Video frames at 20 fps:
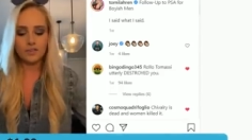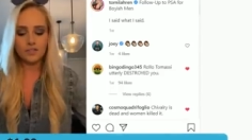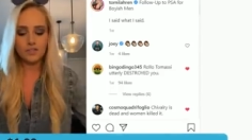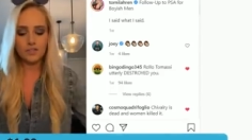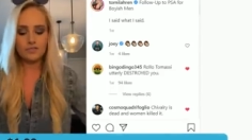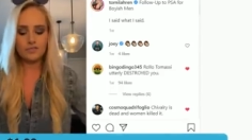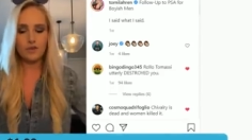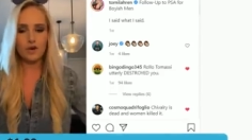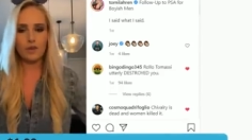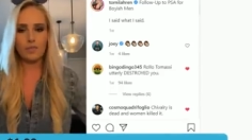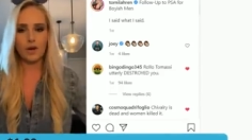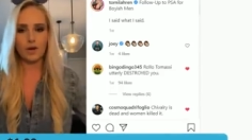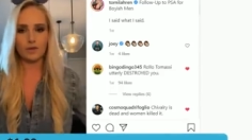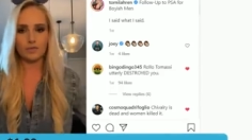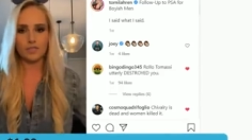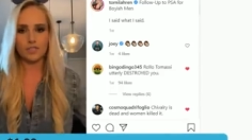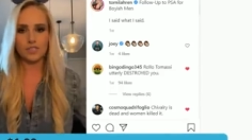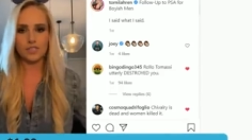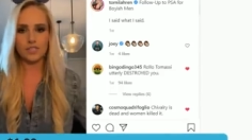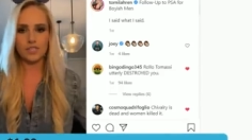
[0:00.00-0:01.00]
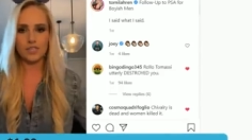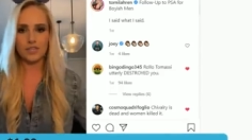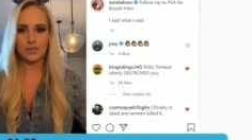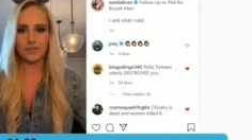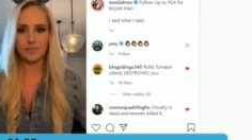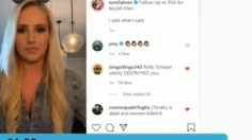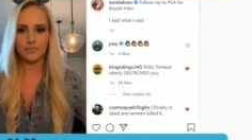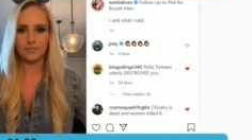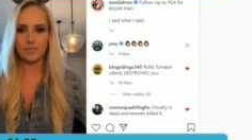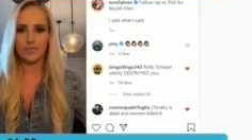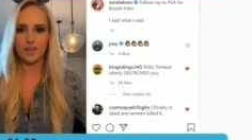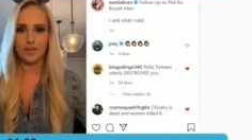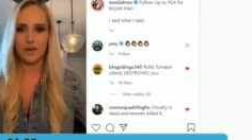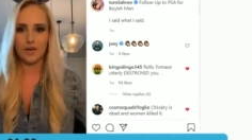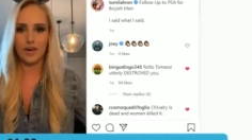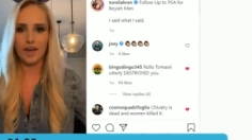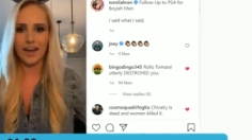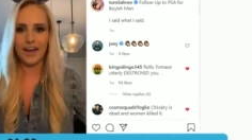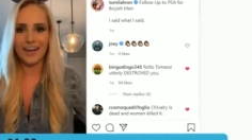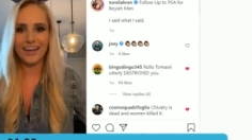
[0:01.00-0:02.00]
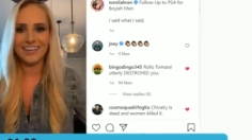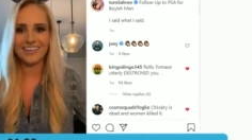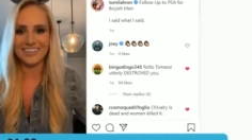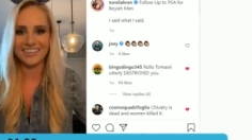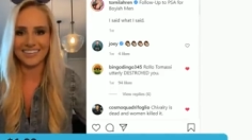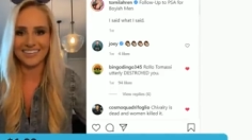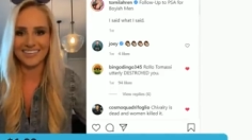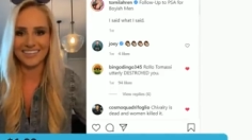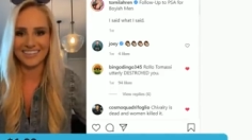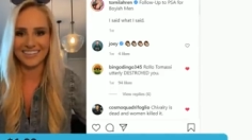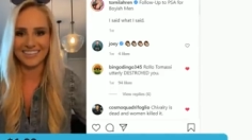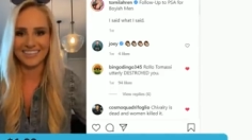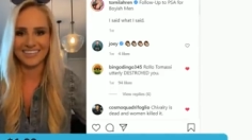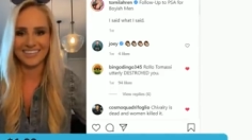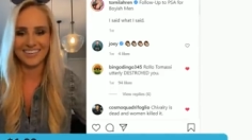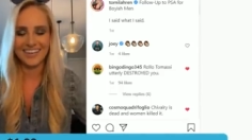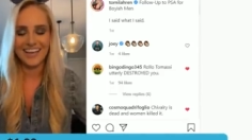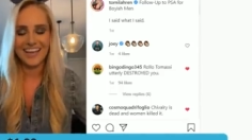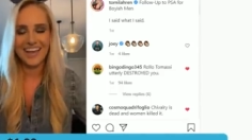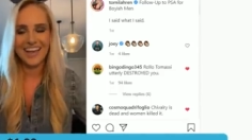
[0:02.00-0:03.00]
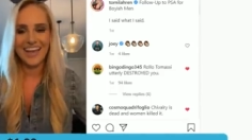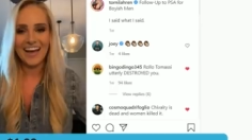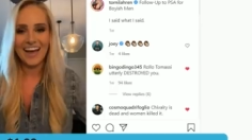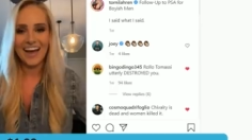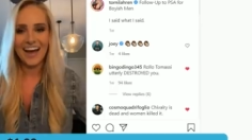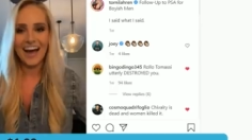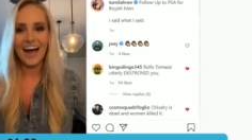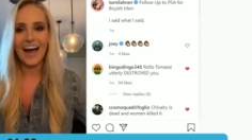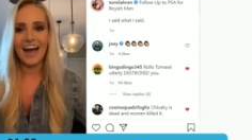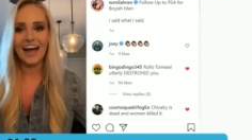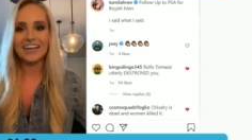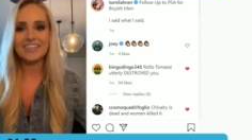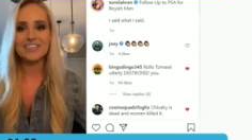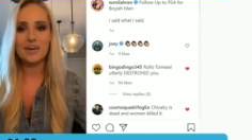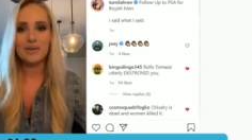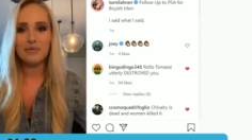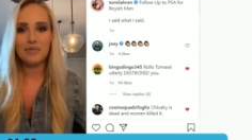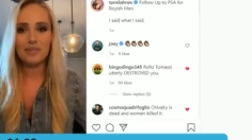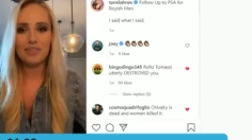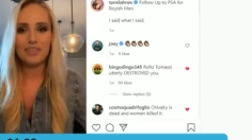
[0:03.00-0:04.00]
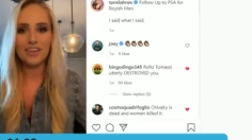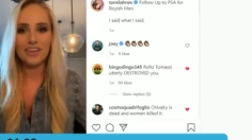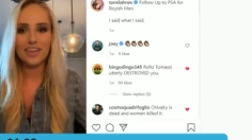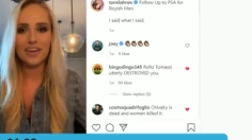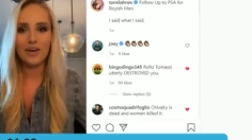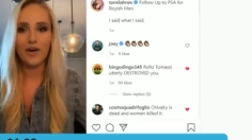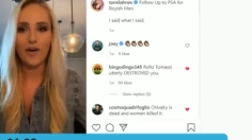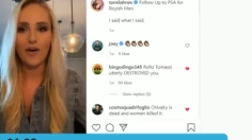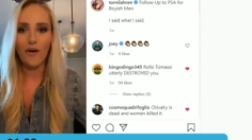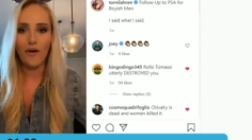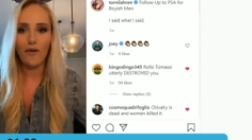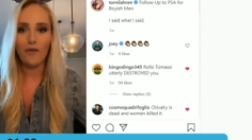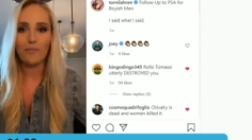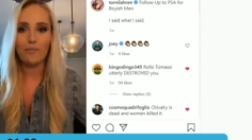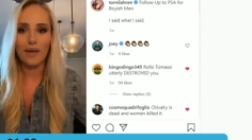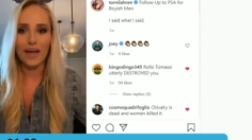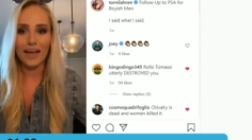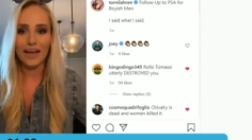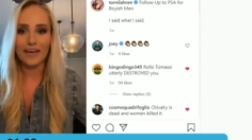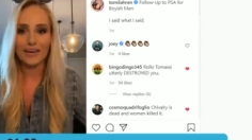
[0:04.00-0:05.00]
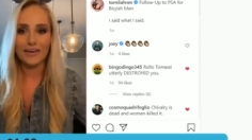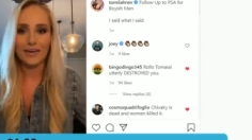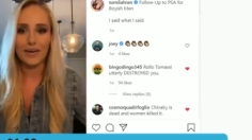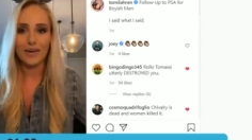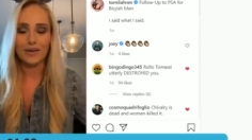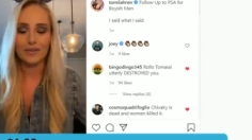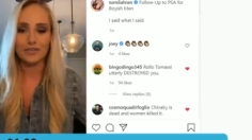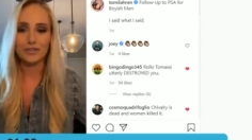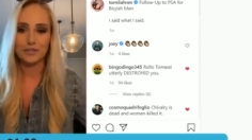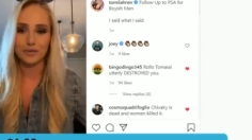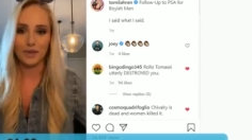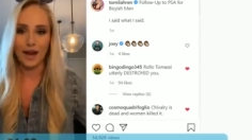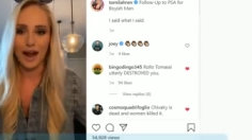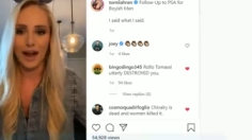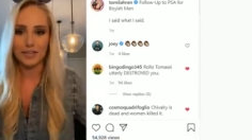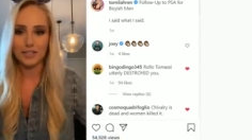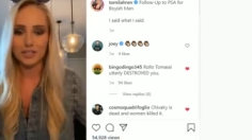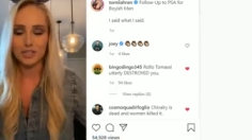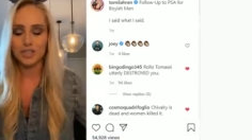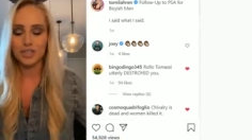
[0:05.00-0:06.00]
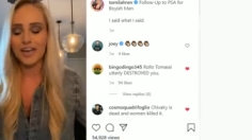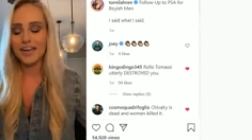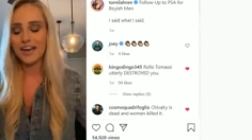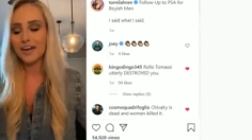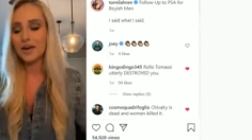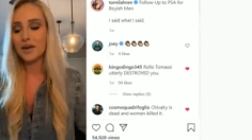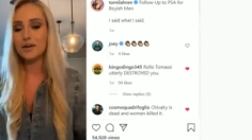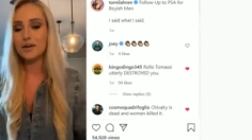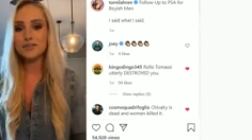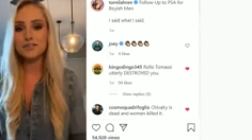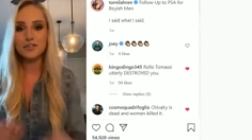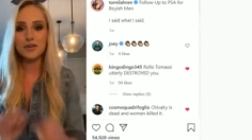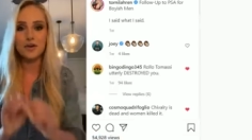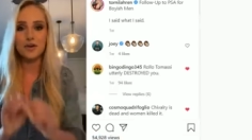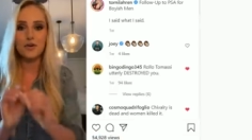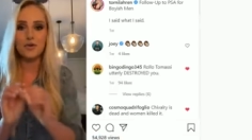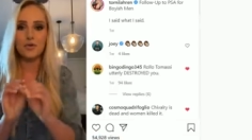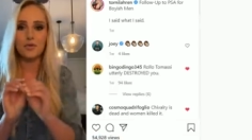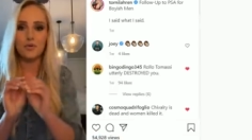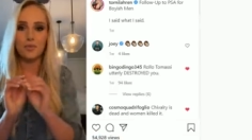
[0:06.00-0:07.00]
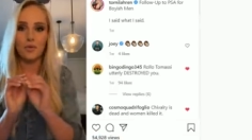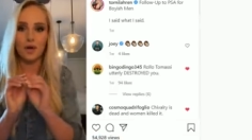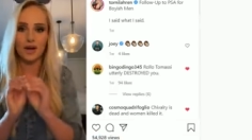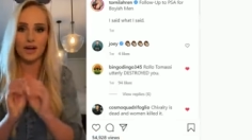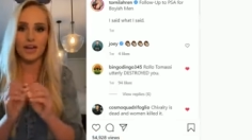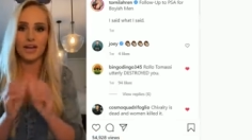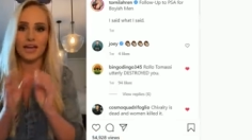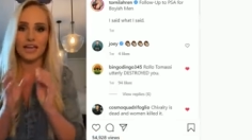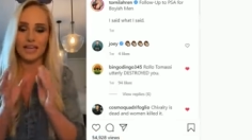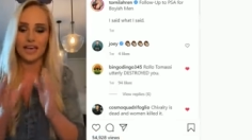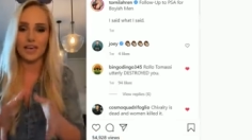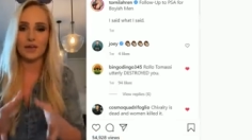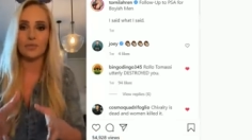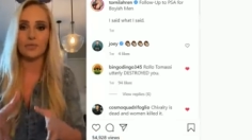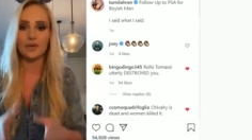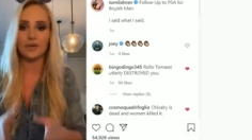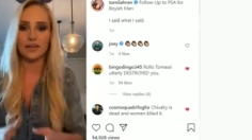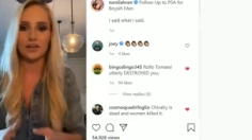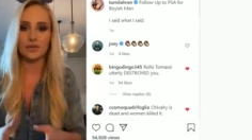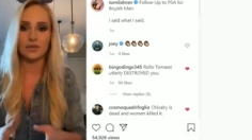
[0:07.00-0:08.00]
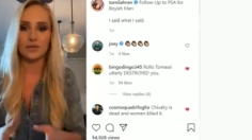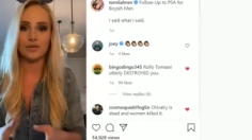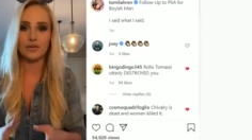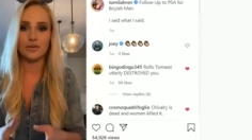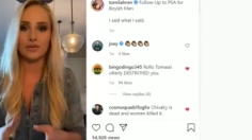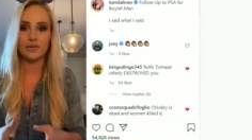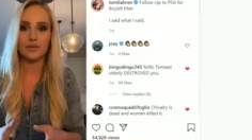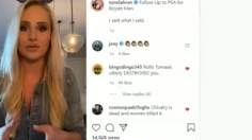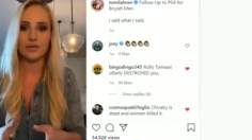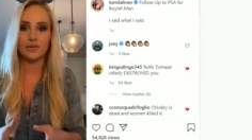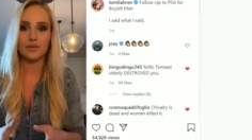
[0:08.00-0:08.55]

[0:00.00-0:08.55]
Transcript: First and foremost, okay, I don't think all men are trash. And I also want to again reiterate.